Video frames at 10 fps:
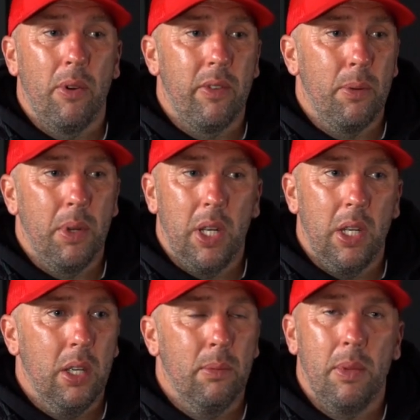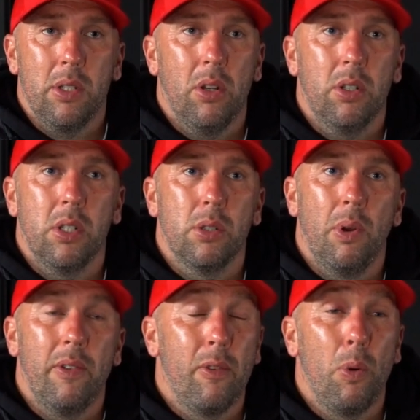whether it be massages
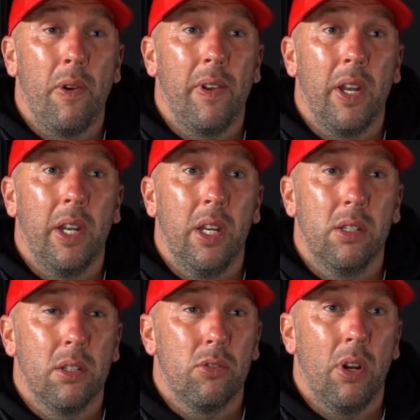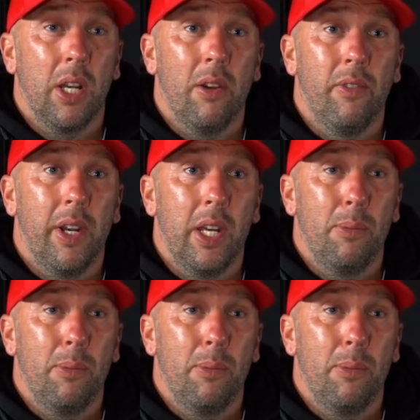or whatever they need to try and get them ready.